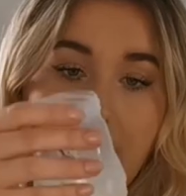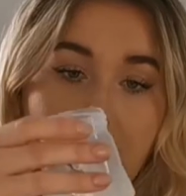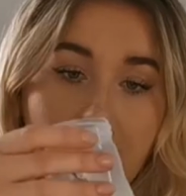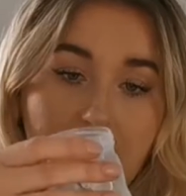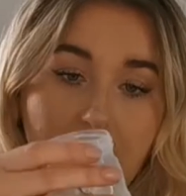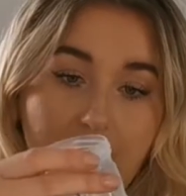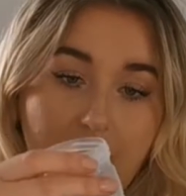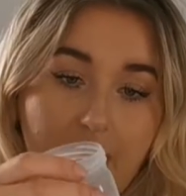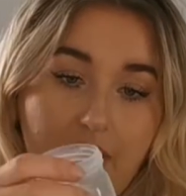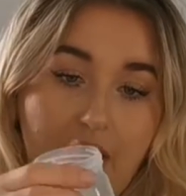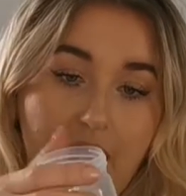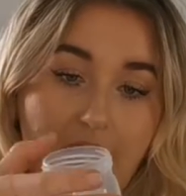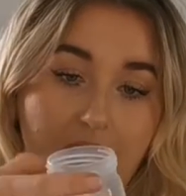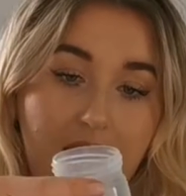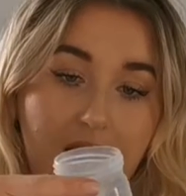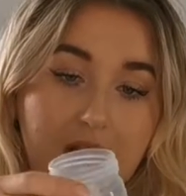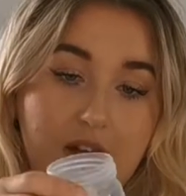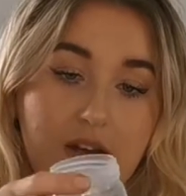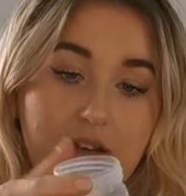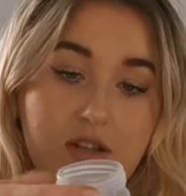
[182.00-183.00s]
in like
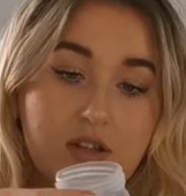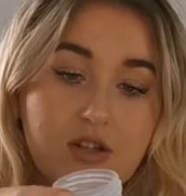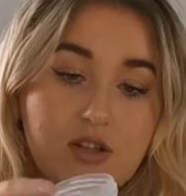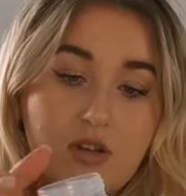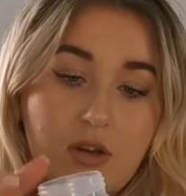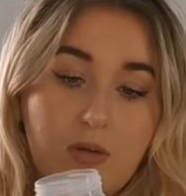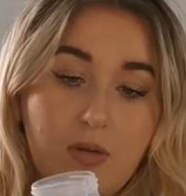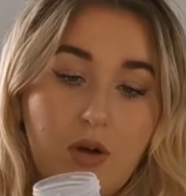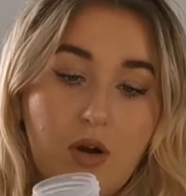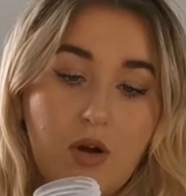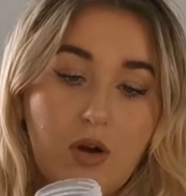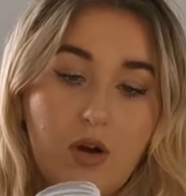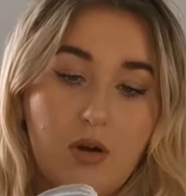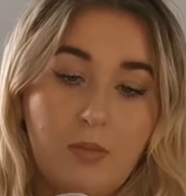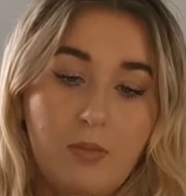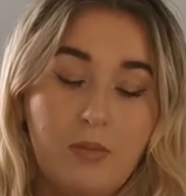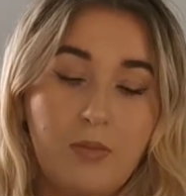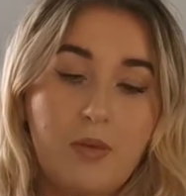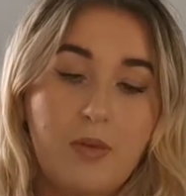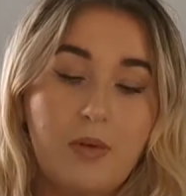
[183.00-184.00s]
that, screw it
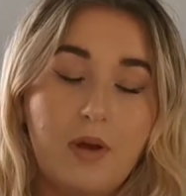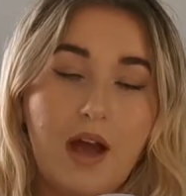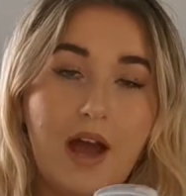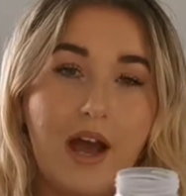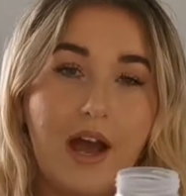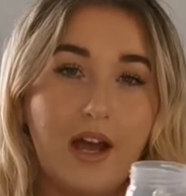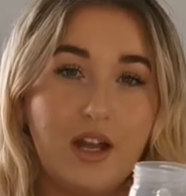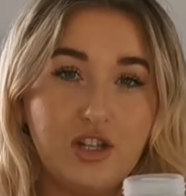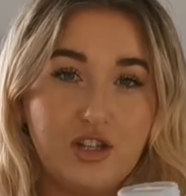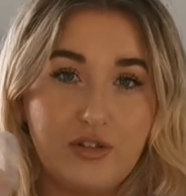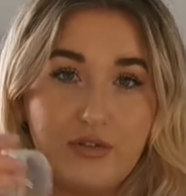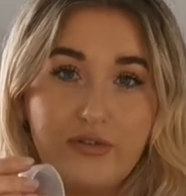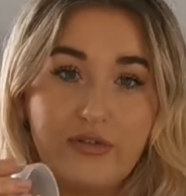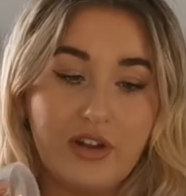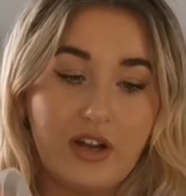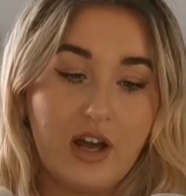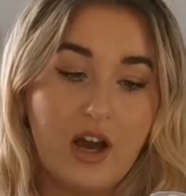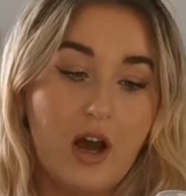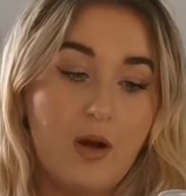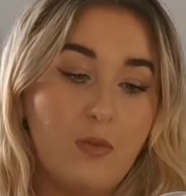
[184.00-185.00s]
on, and you
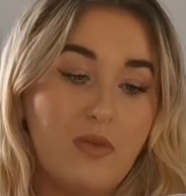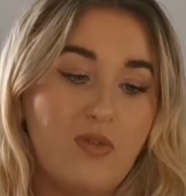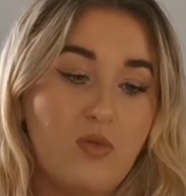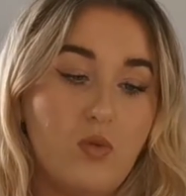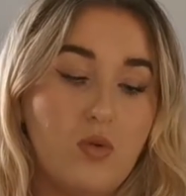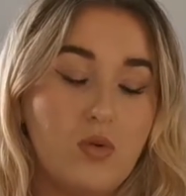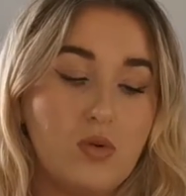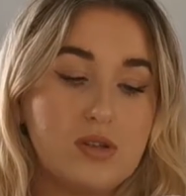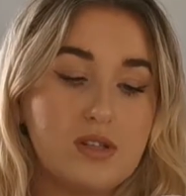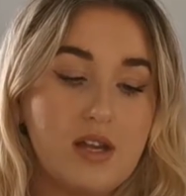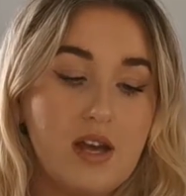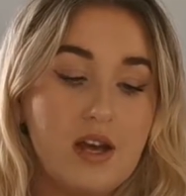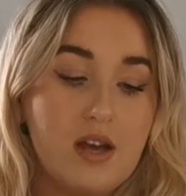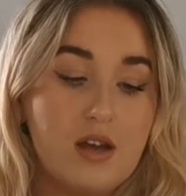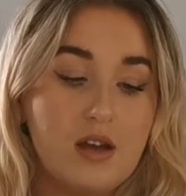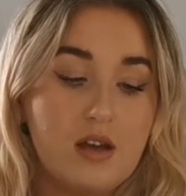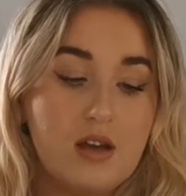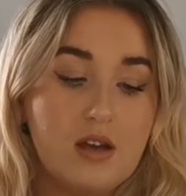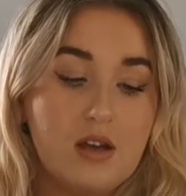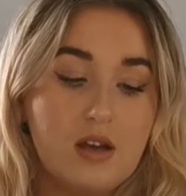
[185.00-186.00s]
fill it up with water.
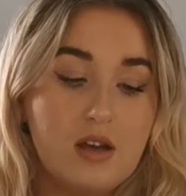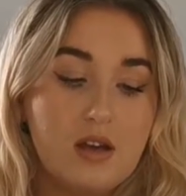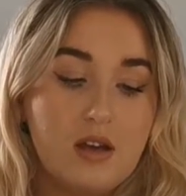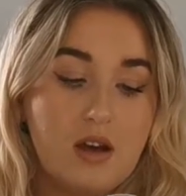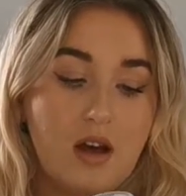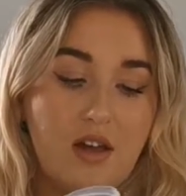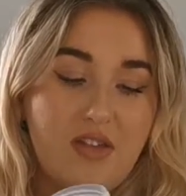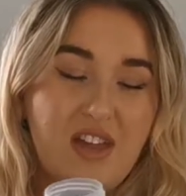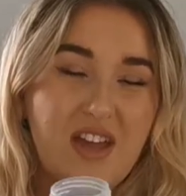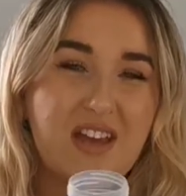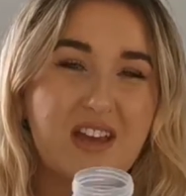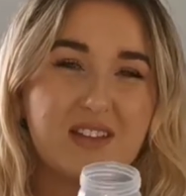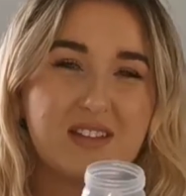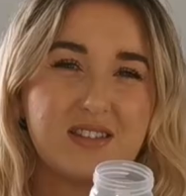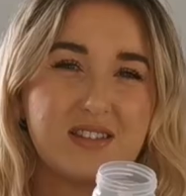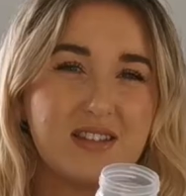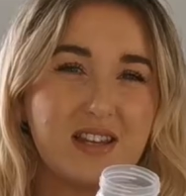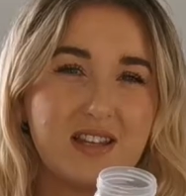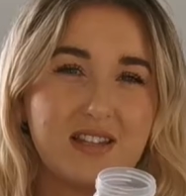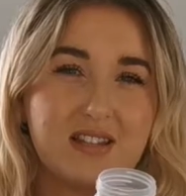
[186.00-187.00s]
I think
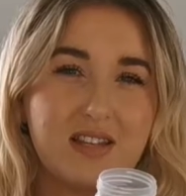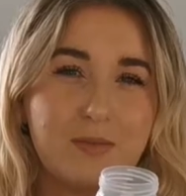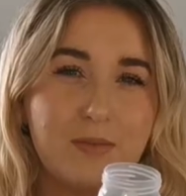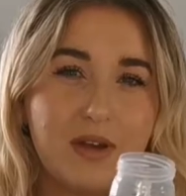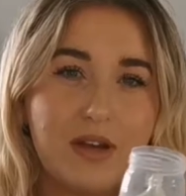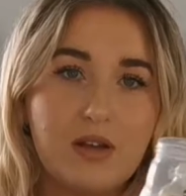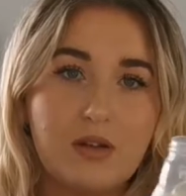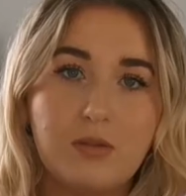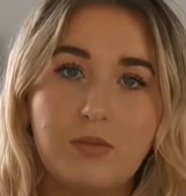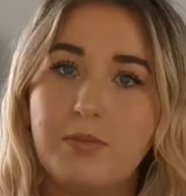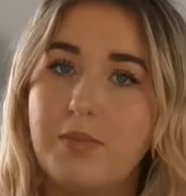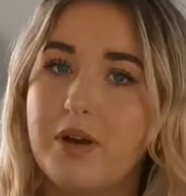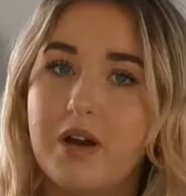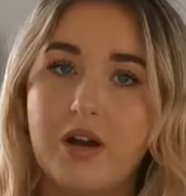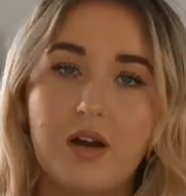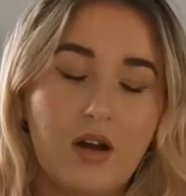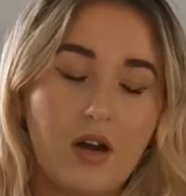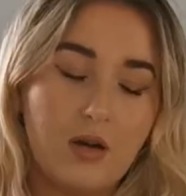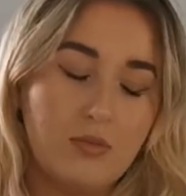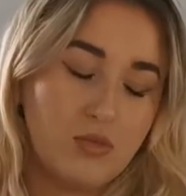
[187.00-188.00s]
it's 60ml,
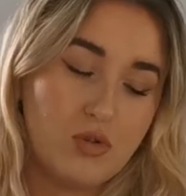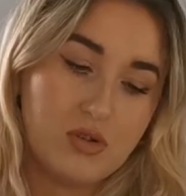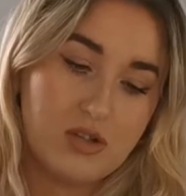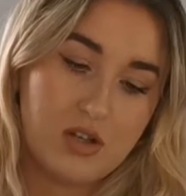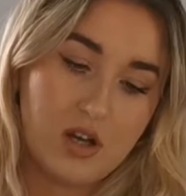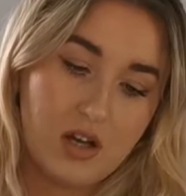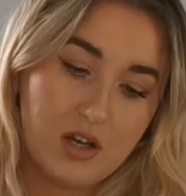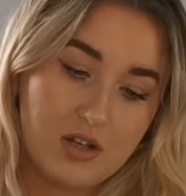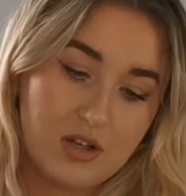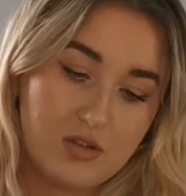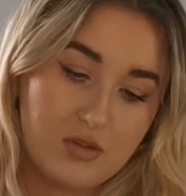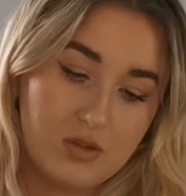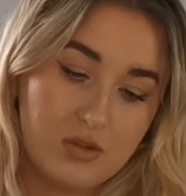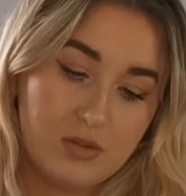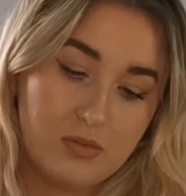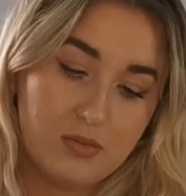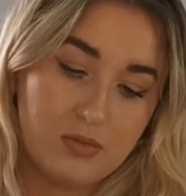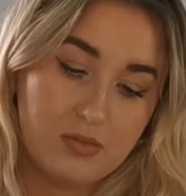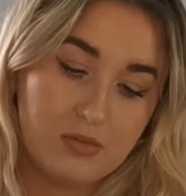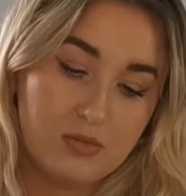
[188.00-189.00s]
but I'm not entirely
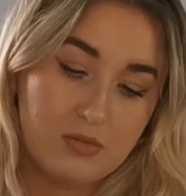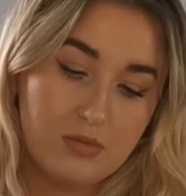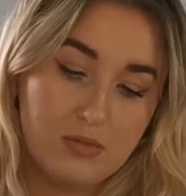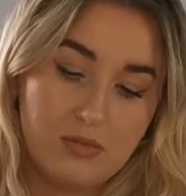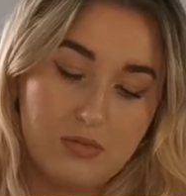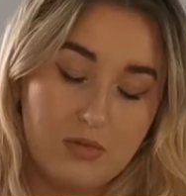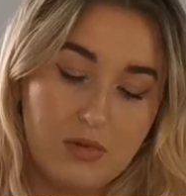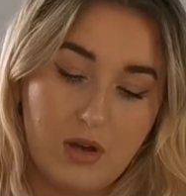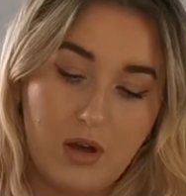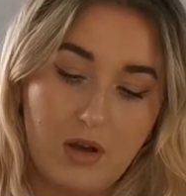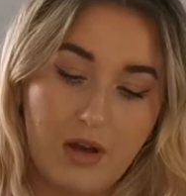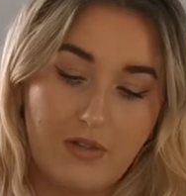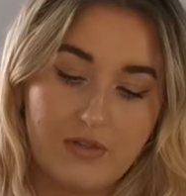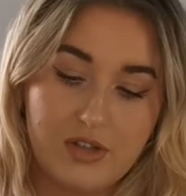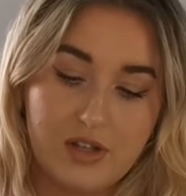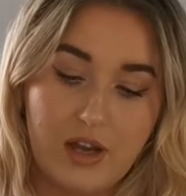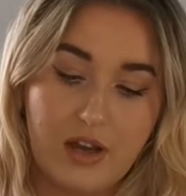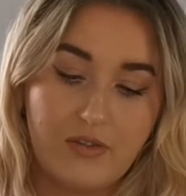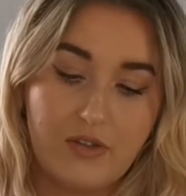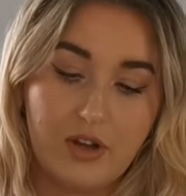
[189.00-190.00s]
sure. I'll have
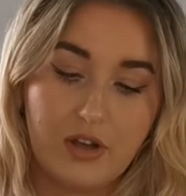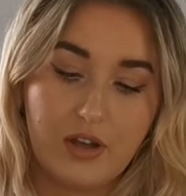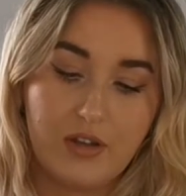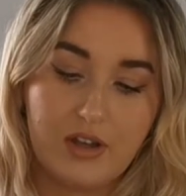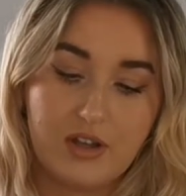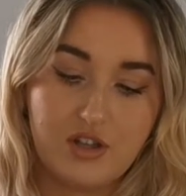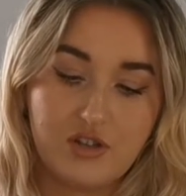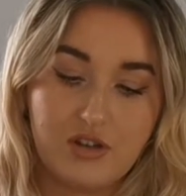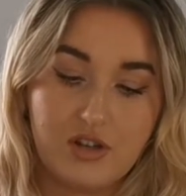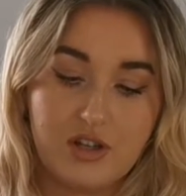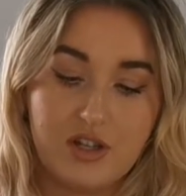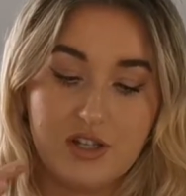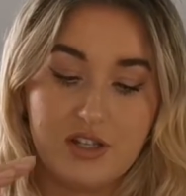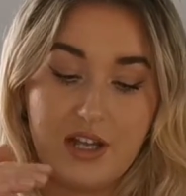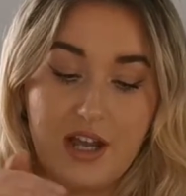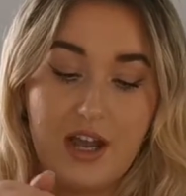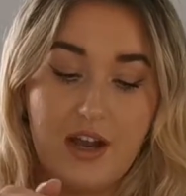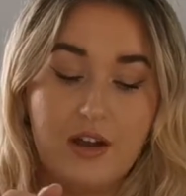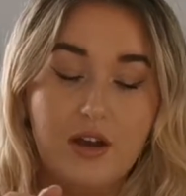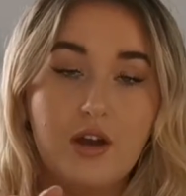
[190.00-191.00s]
to have a look at the instructions
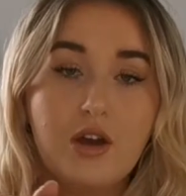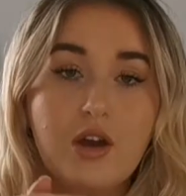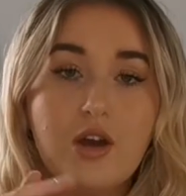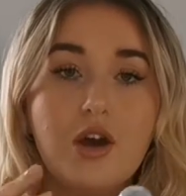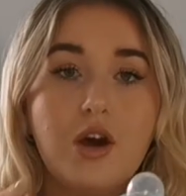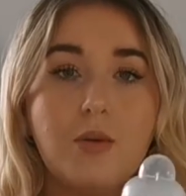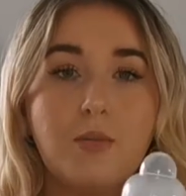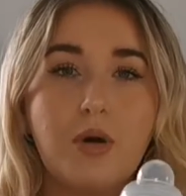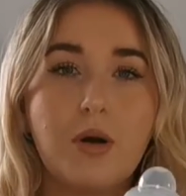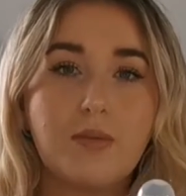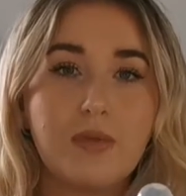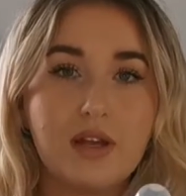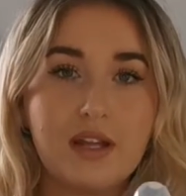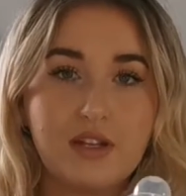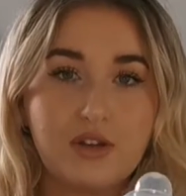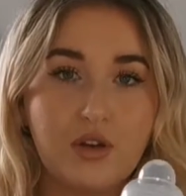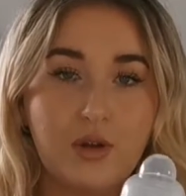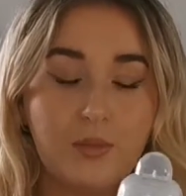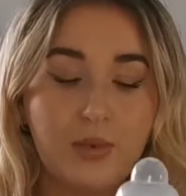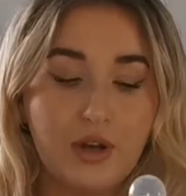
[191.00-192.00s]
again. Pop the
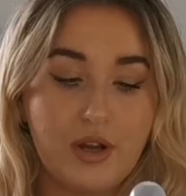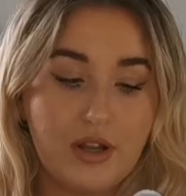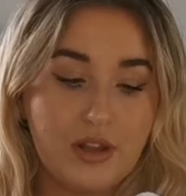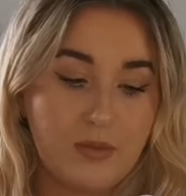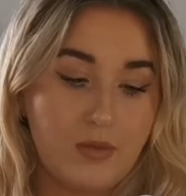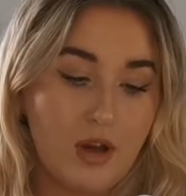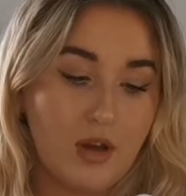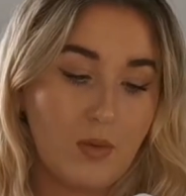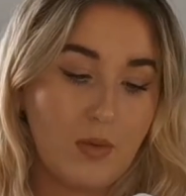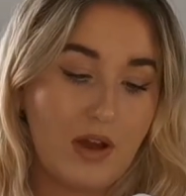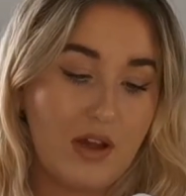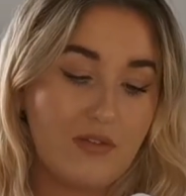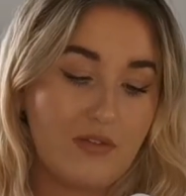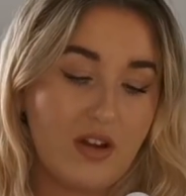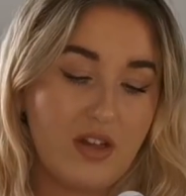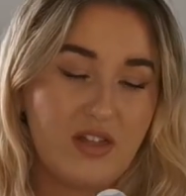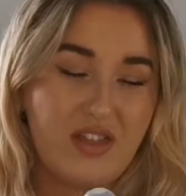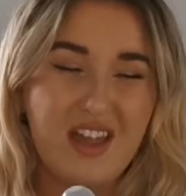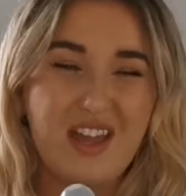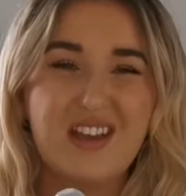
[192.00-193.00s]
lid on, put it in the microwave.
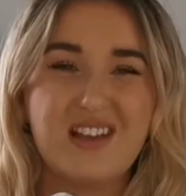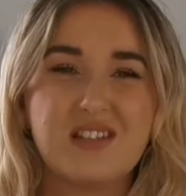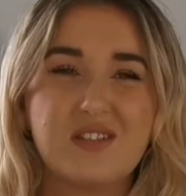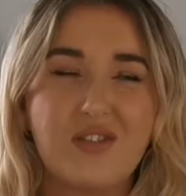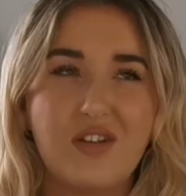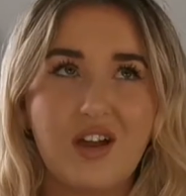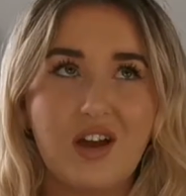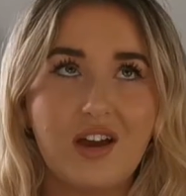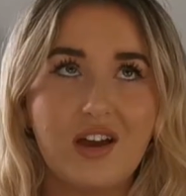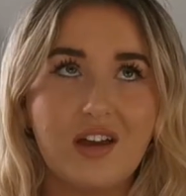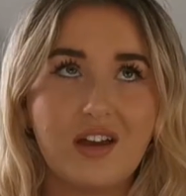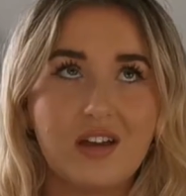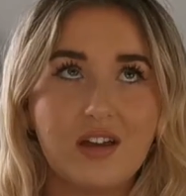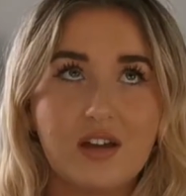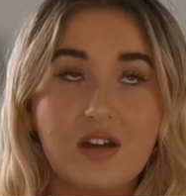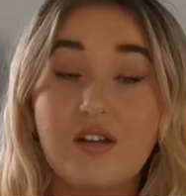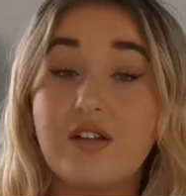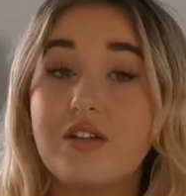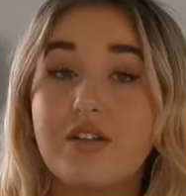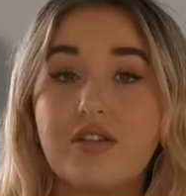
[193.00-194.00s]
I think it's for
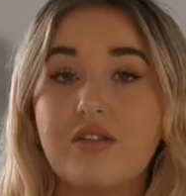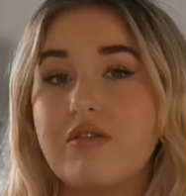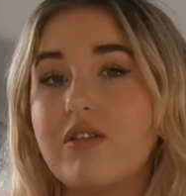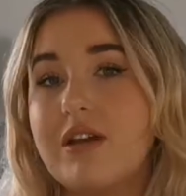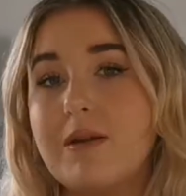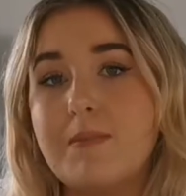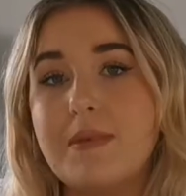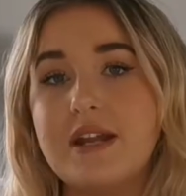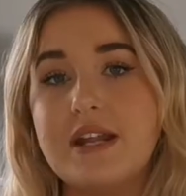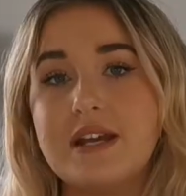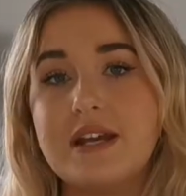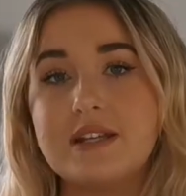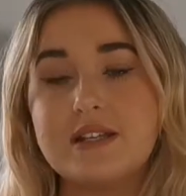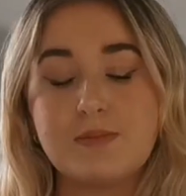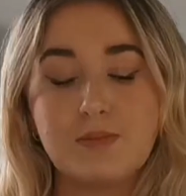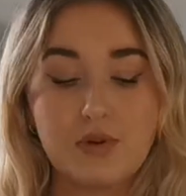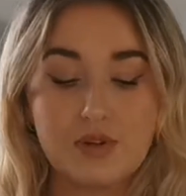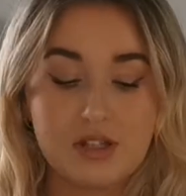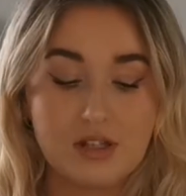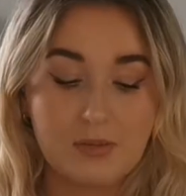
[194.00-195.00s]
like 3 minutes
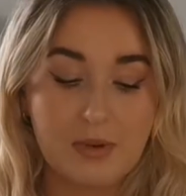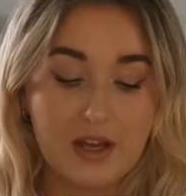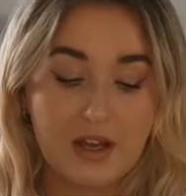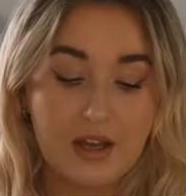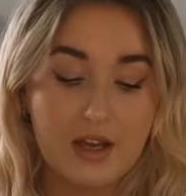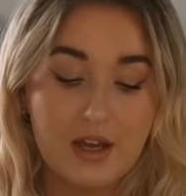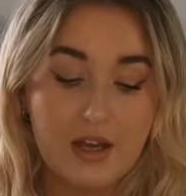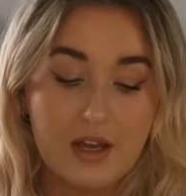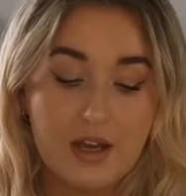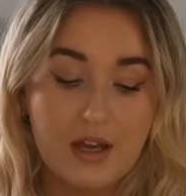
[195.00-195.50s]
possibly.